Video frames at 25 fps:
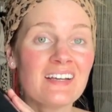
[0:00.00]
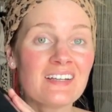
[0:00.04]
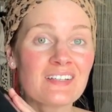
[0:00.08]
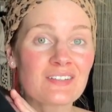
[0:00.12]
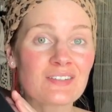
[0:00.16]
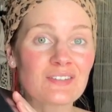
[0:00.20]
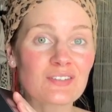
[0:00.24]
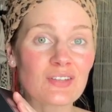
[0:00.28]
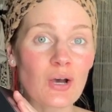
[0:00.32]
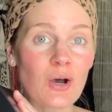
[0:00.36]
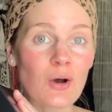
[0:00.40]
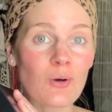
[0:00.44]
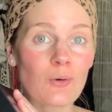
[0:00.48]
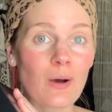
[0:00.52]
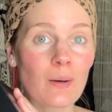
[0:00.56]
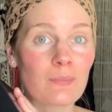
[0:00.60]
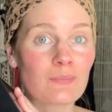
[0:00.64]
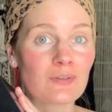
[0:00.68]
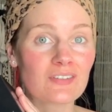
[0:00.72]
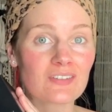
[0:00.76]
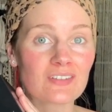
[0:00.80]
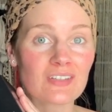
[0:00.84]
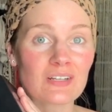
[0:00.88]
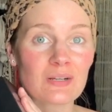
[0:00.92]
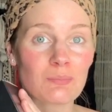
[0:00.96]
So I'm
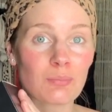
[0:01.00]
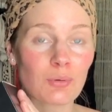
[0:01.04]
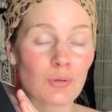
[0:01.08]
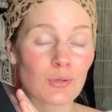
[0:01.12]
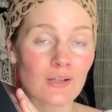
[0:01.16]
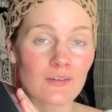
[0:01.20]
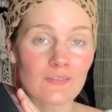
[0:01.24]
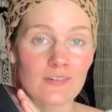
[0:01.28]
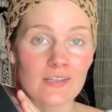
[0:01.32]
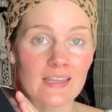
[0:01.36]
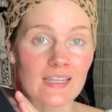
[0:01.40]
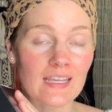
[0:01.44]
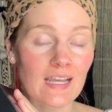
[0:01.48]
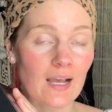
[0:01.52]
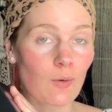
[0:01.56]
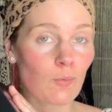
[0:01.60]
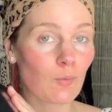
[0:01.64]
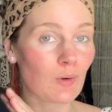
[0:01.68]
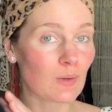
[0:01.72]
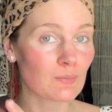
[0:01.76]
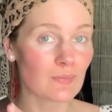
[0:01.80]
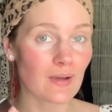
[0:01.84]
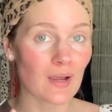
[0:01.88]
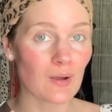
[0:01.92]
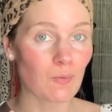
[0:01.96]
just gonna pull everything out
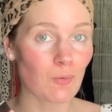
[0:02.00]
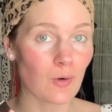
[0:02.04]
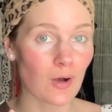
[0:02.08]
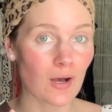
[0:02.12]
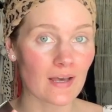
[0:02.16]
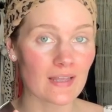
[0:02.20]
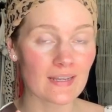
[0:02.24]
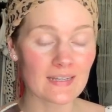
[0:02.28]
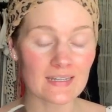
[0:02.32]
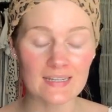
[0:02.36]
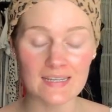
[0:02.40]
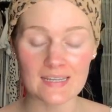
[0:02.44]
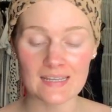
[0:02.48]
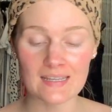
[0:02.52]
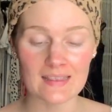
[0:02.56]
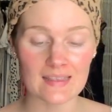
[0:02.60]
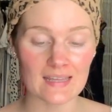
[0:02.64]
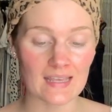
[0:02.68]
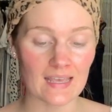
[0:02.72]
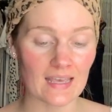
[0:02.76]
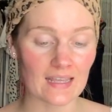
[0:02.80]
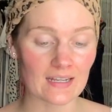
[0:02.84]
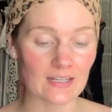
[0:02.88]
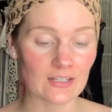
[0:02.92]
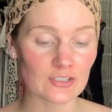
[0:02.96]
one by one and
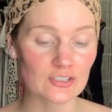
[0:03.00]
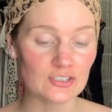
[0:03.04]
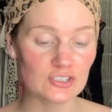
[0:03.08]
then